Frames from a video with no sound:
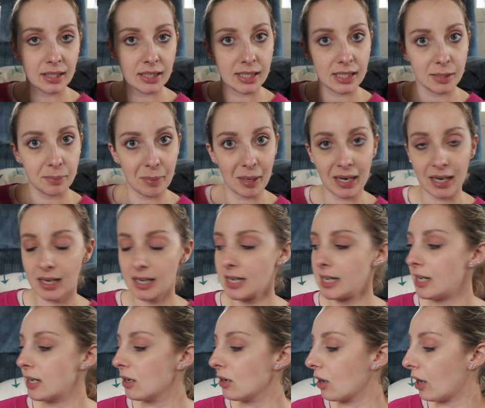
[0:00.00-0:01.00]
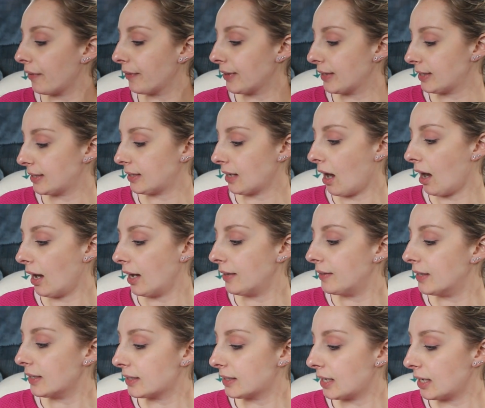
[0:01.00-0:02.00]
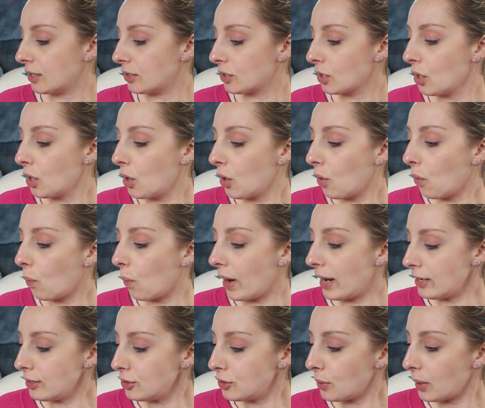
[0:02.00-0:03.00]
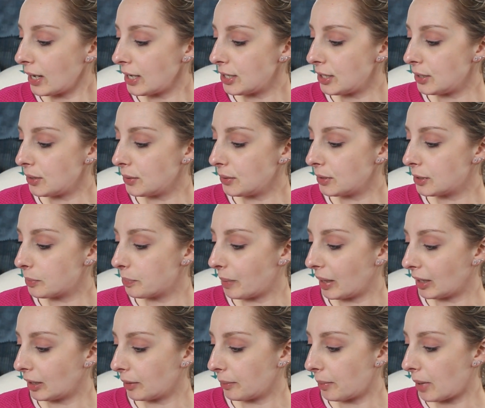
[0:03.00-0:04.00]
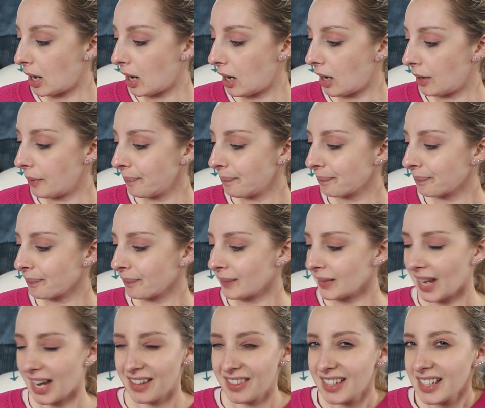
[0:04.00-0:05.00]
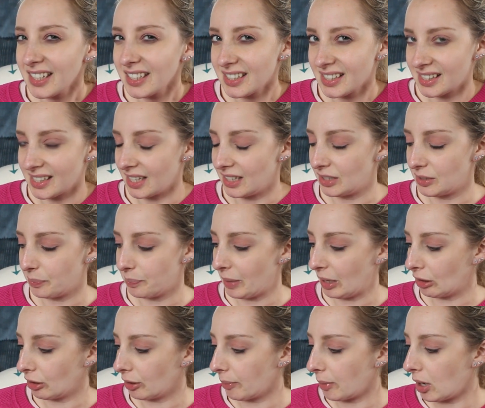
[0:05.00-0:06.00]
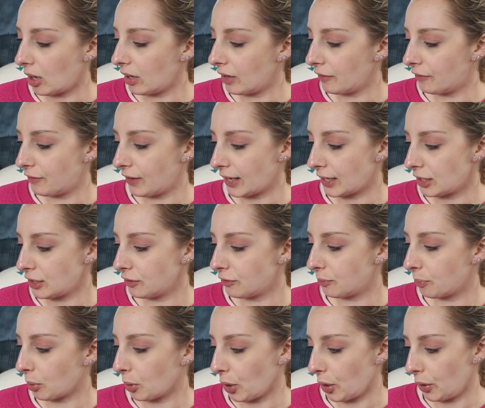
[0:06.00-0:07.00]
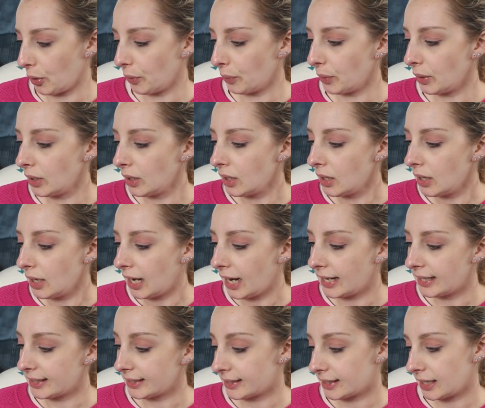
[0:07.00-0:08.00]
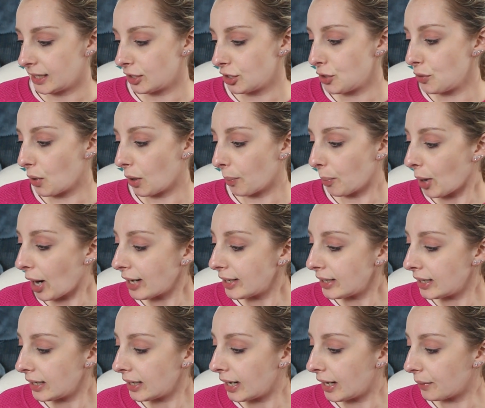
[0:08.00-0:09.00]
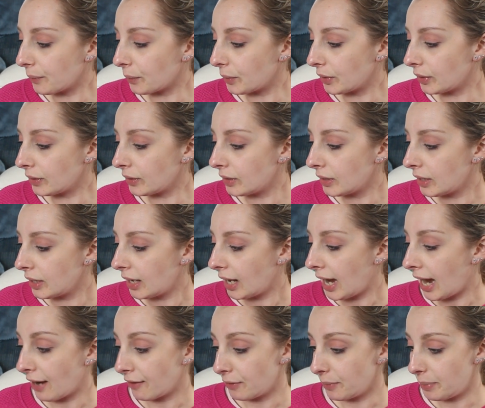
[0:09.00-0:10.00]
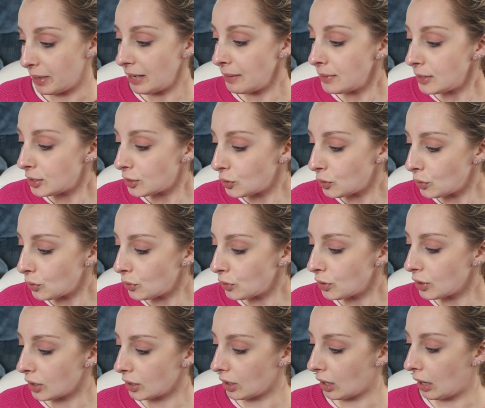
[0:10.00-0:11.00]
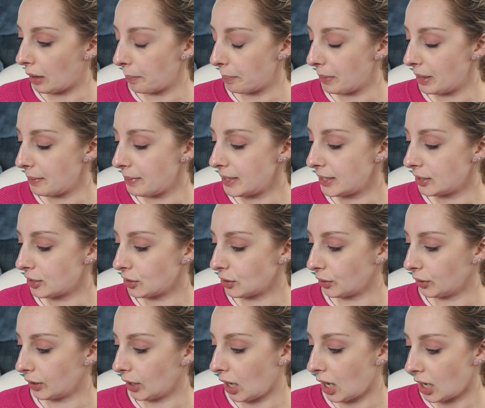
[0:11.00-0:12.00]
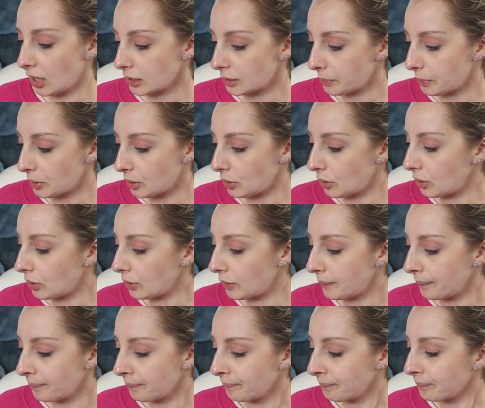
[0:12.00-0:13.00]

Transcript: spigot here on the side that says, when do I use Bellama I think it says Bellama Effective Pro, and it says you are pregnant and will have a baby soon. Um, baby is still in the hospital.